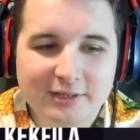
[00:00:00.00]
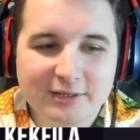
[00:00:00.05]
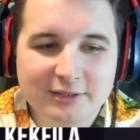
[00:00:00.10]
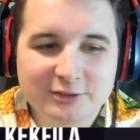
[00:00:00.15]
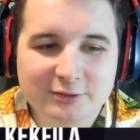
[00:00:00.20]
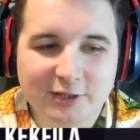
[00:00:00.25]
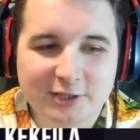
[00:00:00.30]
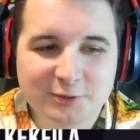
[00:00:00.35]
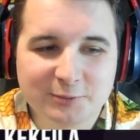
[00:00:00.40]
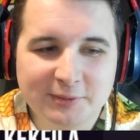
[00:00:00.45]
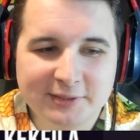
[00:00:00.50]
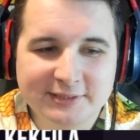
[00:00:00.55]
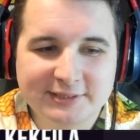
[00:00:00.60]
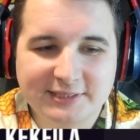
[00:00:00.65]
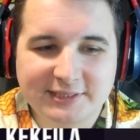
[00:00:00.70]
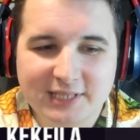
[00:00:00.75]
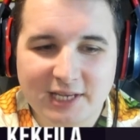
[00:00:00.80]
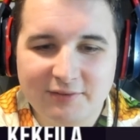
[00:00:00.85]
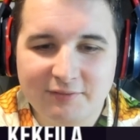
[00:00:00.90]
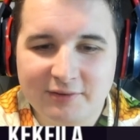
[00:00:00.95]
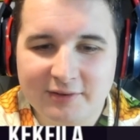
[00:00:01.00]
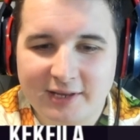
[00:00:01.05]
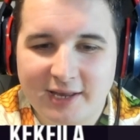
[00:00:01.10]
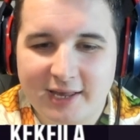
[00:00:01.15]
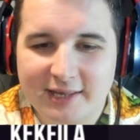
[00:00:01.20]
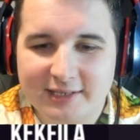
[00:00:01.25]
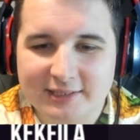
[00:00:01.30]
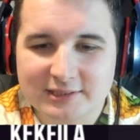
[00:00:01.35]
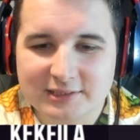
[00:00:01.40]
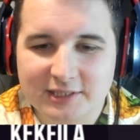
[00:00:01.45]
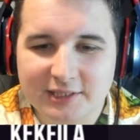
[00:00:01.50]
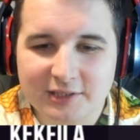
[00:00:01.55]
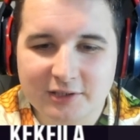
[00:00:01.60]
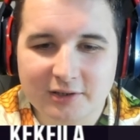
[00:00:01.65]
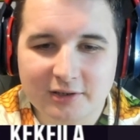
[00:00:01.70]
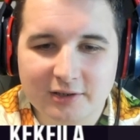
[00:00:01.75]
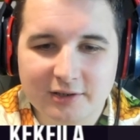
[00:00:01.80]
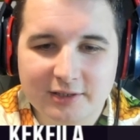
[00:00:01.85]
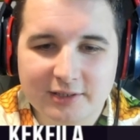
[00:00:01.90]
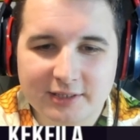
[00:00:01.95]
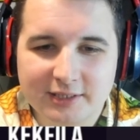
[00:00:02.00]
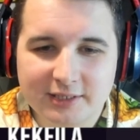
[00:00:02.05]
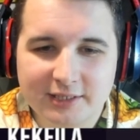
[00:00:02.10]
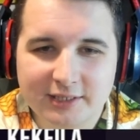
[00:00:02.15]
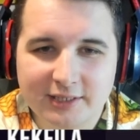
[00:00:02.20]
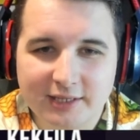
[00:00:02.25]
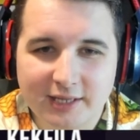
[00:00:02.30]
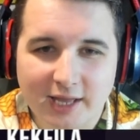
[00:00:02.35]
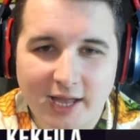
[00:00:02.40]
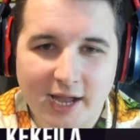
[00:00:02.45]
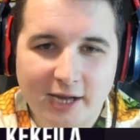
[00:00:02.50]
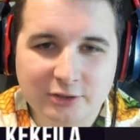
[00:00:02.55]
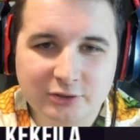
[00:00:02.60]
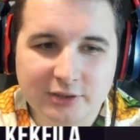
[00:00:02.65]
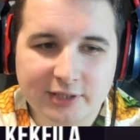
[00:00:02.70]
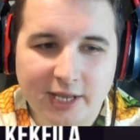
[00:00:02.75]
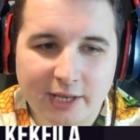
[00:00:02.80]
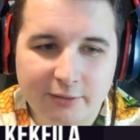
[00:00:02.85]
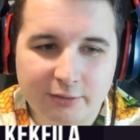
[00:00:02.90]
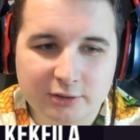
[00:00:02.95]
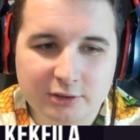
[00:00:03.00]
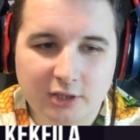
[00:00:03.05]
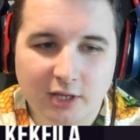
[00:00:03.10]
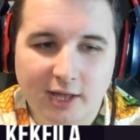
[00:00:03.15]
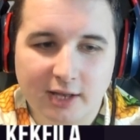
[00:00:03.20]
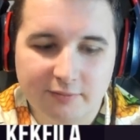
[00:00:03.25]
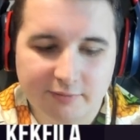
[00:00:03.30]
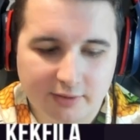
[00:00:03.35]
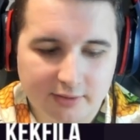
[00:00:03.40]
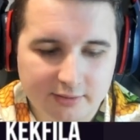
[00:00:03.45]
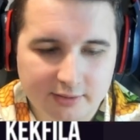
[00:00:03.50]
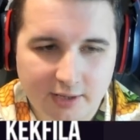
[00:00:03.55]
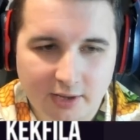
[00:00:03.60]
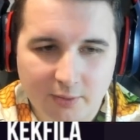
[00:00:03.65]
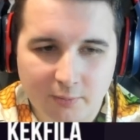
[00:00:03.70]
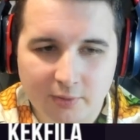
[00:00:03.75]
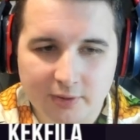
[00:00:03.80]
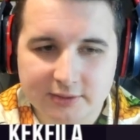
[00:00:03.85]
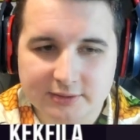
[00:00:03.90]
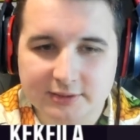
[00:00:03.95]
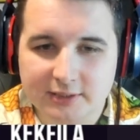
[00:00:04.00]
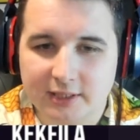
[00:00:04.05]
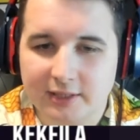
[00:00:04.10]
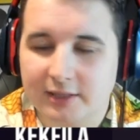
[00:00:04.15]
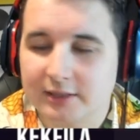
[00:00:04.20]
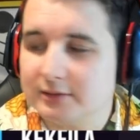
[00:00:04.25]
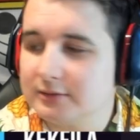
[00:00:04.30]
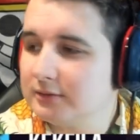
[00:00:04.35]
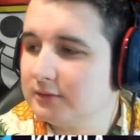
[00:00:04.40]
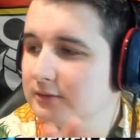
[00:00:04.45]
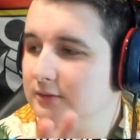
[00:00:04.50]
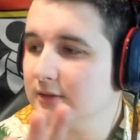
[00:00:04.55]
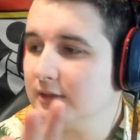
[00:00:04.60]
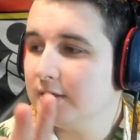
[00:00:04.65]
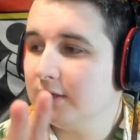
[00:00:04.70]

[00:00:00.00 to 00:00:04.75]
So I swing 7 at his leader. He actually counters out of it. Now, I want to say this.